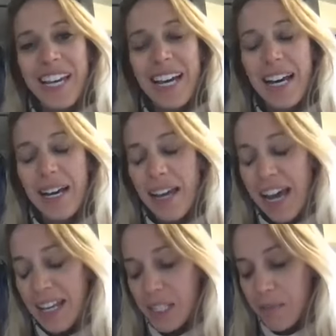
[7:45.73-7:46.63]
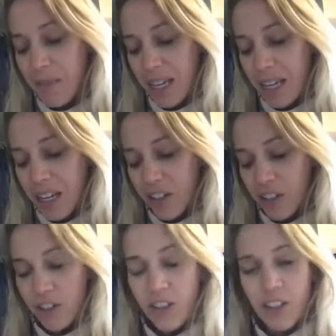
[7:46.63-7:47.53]
has been under
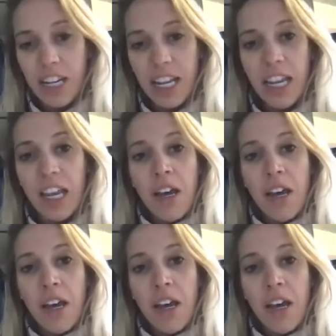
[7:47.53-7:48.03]
scrutiny,